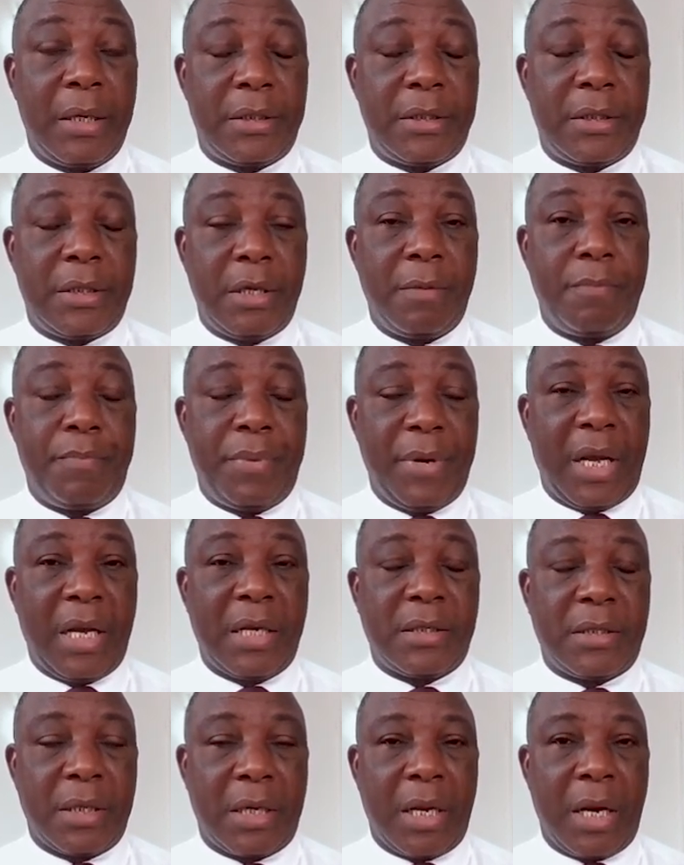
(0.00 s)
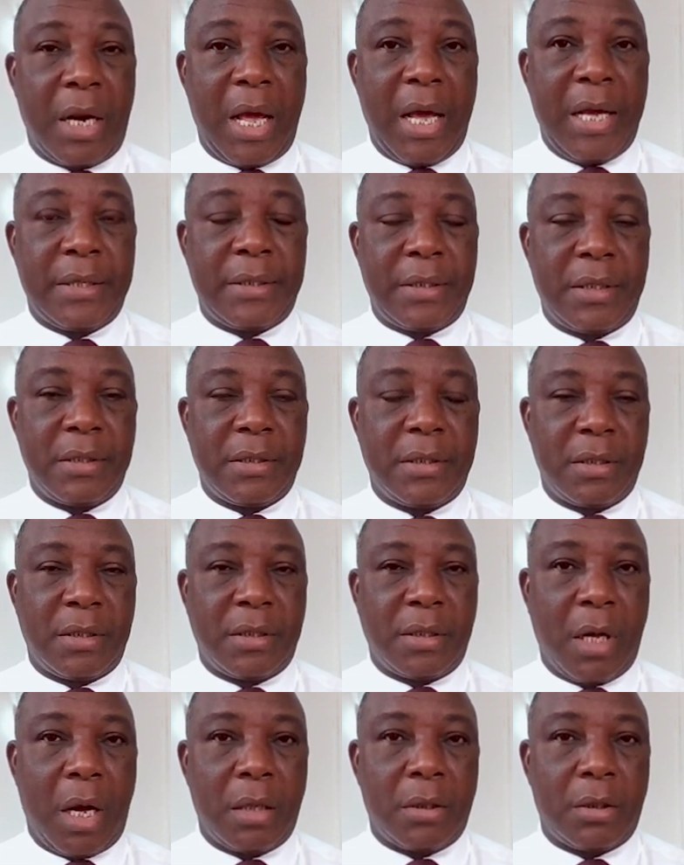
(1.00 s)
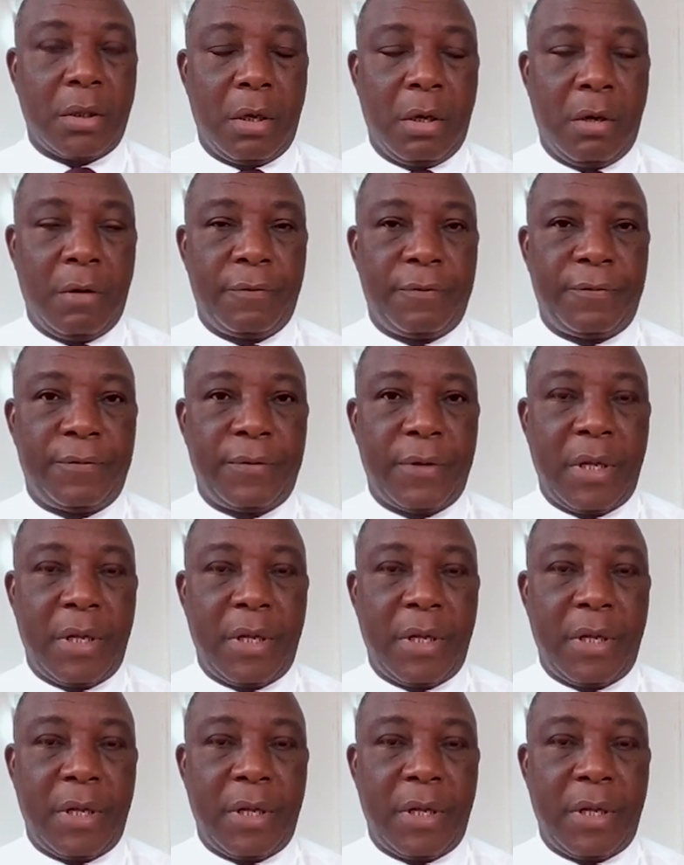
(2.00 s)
It's the biggest decline since the start of